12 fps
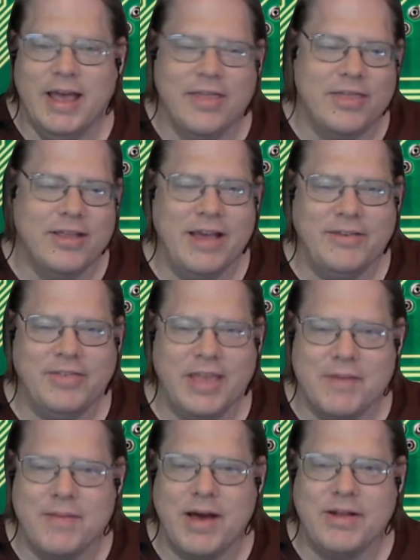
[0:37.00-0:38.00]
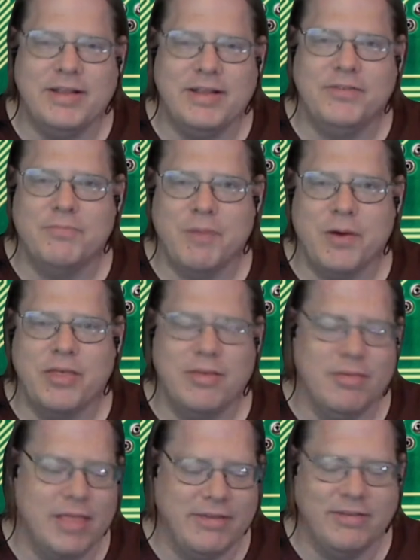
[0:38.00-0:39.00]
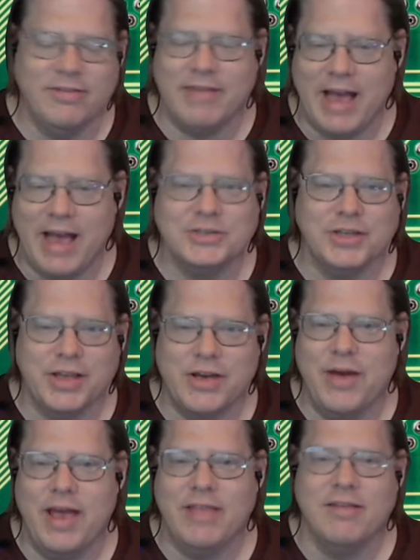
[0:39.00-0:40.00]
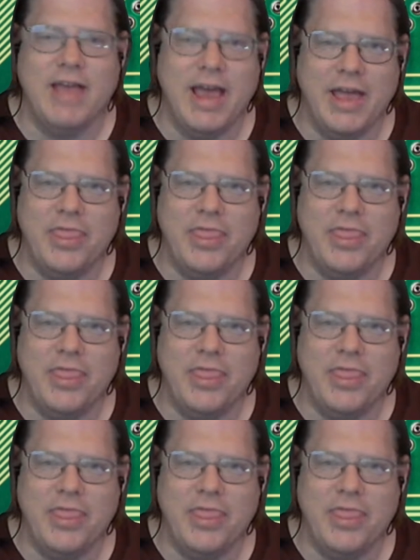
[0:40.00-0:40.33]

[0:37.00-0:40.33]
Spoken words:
the nice thing about it is both lessons actually go hand in hand.